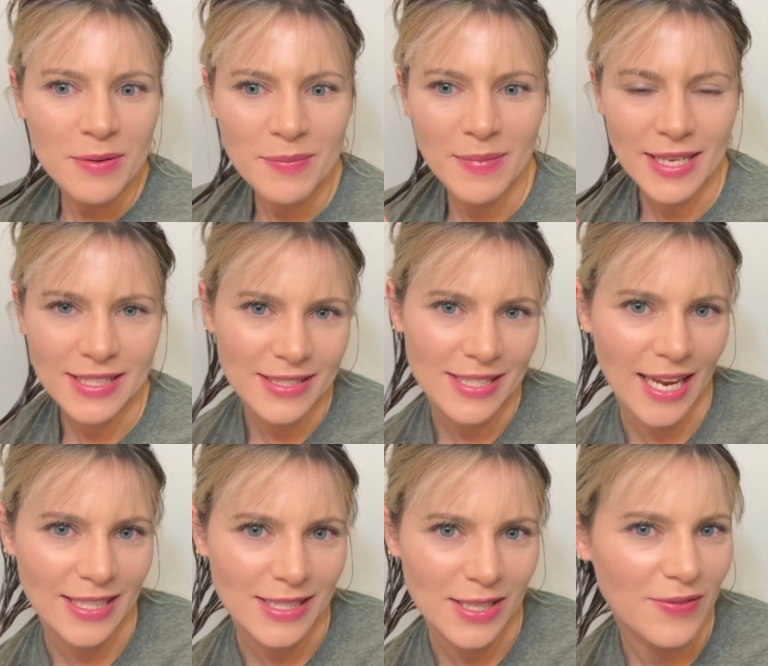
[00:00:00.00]

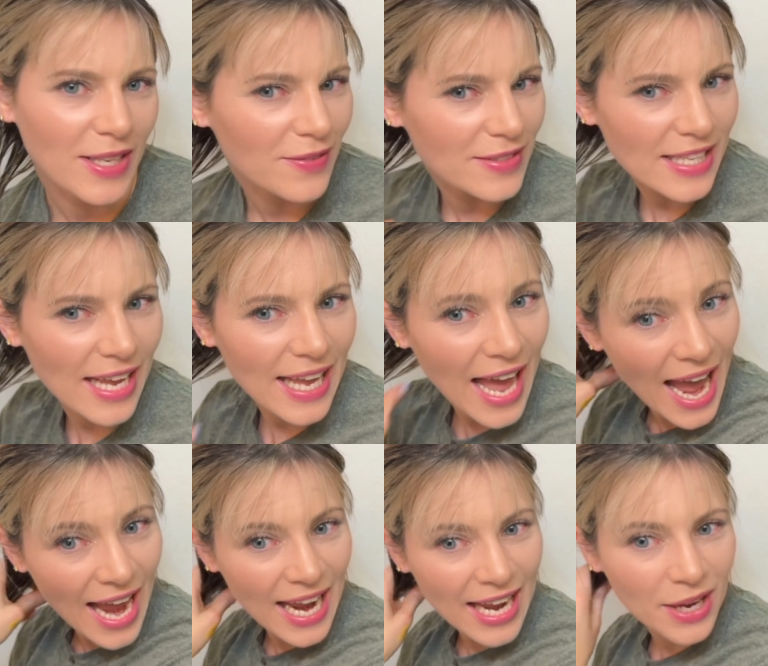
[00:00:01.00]
texted me and was like,
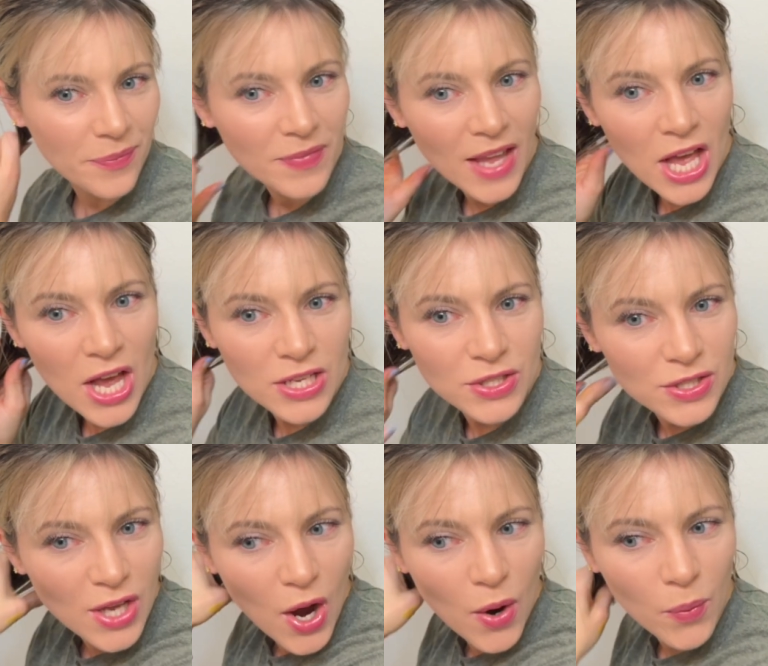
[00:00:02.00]
hey,
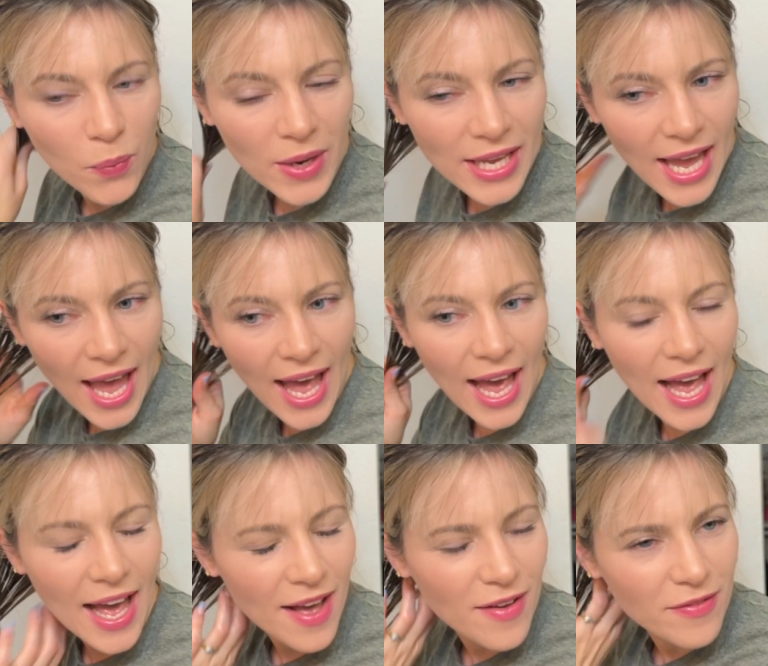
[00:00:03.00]
so
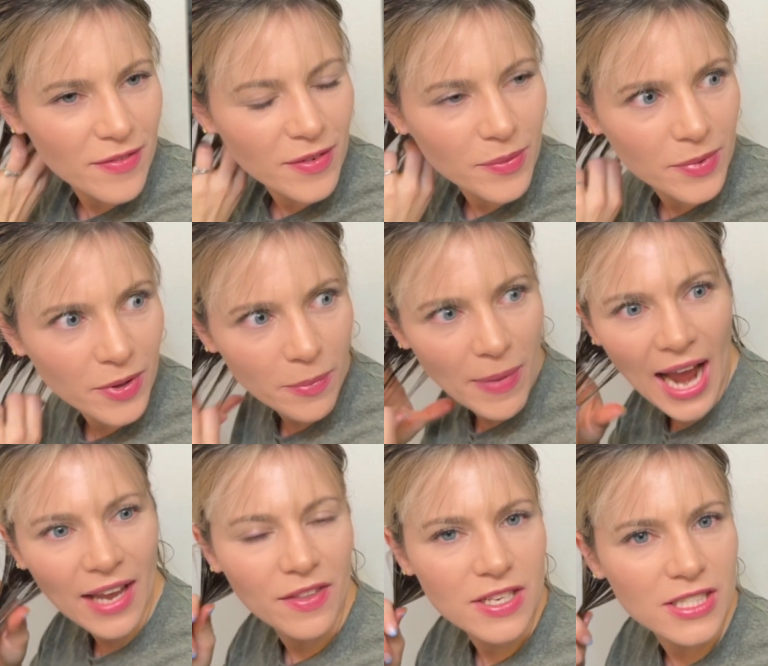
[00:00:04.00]
we're back
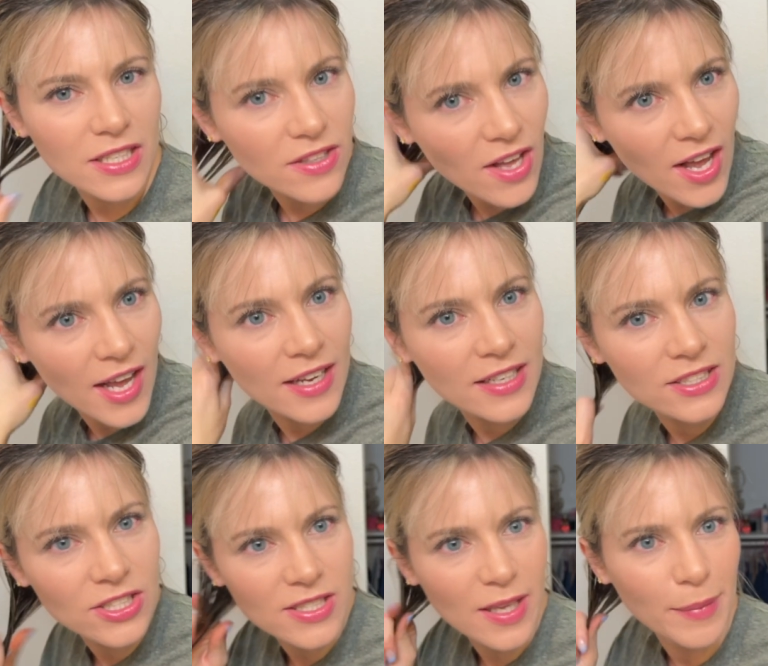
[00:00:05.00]
in the salon,
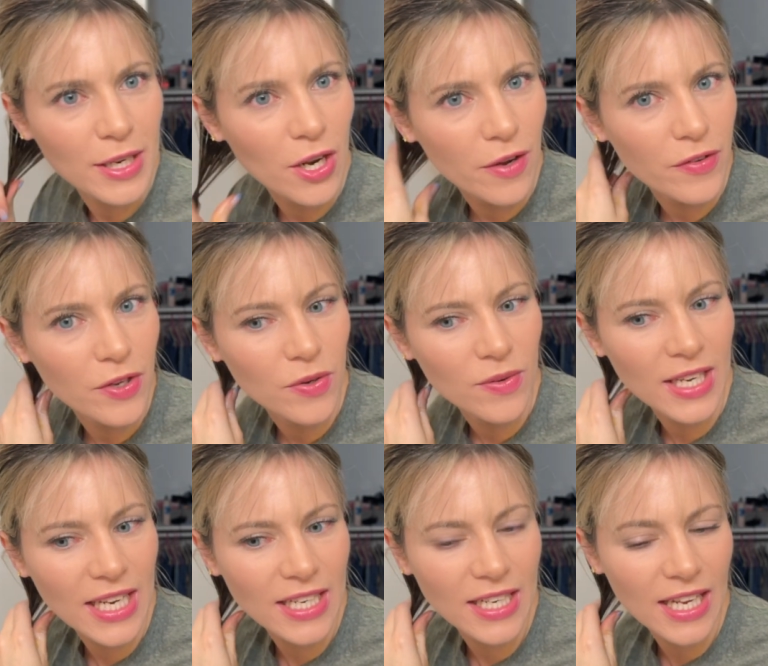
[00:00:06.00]
just let me know if you
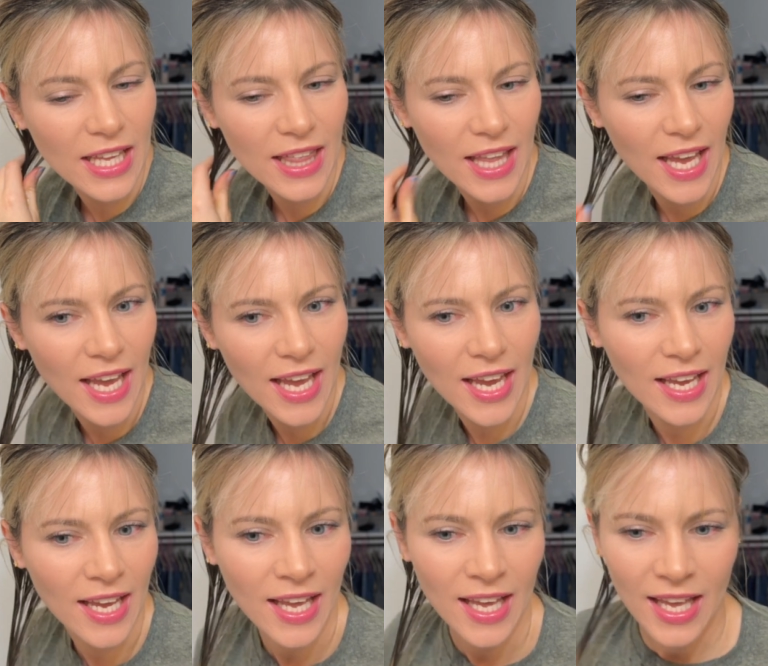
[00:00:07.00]
need anything.
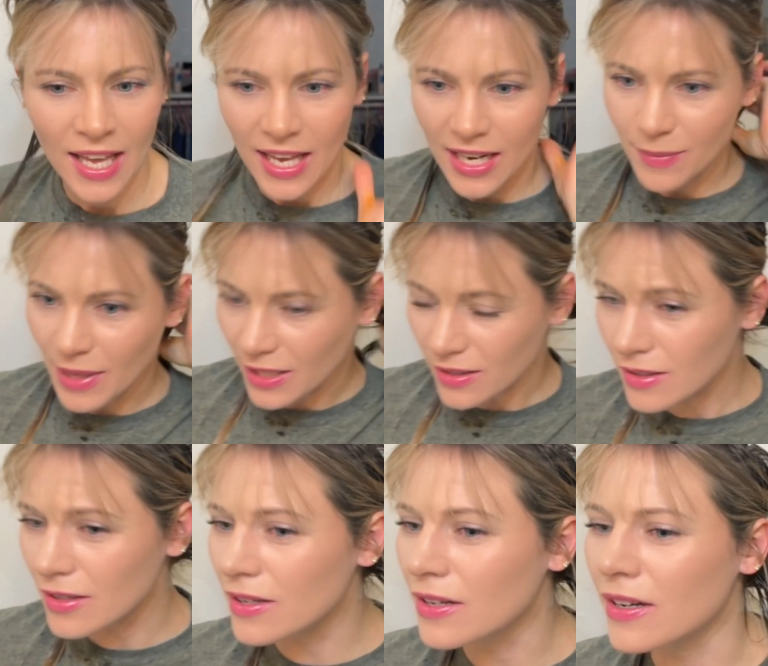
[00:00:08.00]
And I'm like,
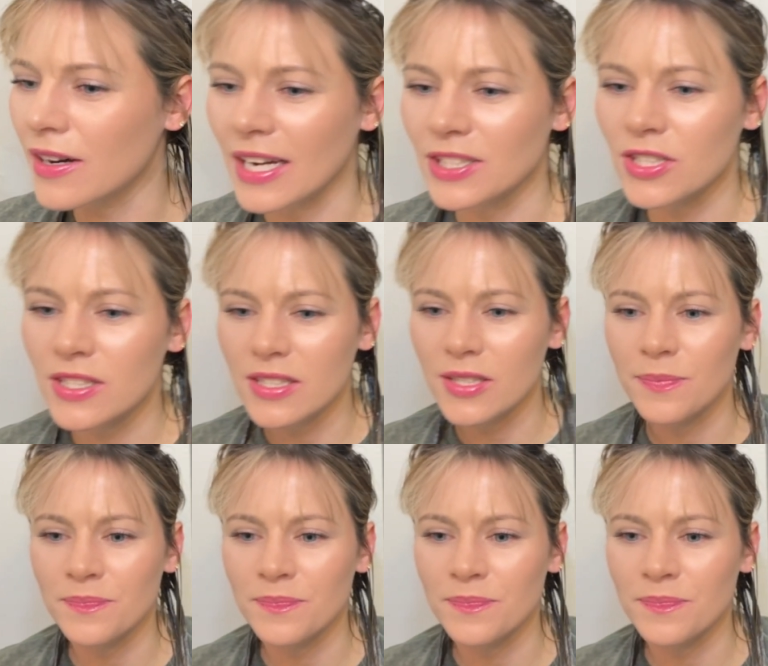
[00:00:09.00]
oh, I just